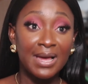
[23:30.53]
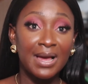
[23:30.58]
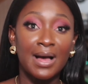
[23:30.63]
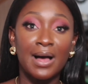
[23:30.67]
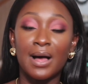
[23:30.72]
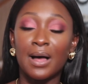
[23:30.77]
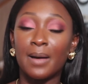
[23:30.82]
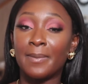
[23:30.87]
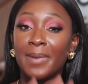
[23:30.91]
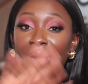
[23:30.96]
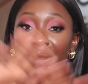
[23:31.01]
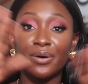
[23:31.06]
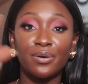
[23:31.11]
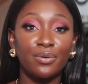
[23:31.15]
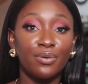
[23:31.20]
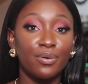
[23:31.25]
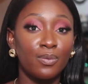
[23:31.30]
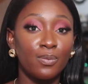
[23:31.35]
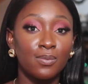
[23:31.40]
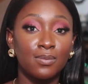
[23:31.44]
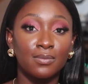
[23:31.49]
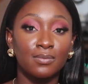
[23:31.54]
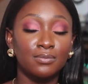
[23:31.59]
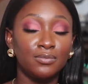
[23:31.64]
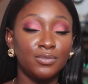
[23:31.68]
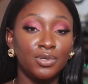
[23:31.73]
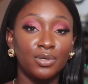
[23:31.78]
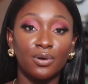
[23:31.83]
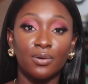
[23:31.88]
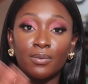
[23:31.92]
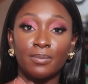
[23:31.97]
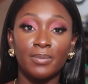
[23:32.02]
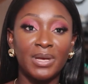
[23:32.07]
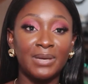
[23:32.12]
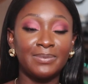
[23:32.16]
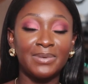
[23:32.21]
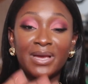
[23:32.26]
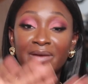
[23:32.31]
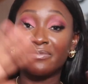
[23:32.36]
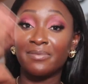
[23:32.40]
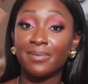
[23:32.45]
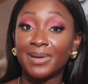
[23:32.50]
Um, I don't know, you know,
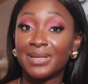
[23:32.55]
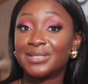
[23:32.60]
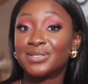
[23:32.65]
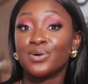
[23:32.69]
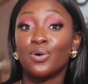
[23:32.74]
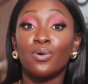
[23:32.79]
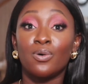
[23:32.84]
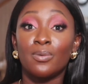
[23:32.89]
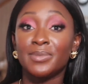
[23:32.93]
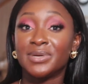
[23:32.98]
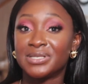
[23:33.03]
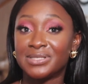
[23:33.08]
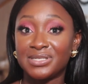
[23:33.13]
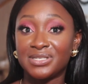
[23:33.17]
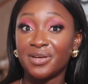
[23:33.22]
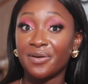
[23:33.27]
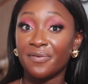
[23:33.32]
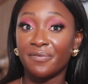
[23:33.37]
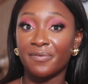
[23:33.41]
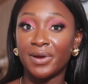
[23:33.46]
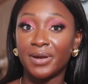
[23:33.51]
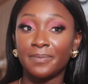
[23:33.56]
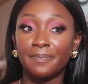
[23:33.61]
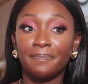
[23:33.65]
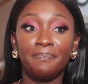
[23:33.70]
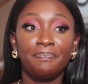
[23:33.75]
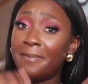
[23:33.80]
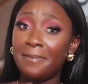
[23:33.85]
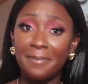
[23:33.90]
maybe everybody's home is different.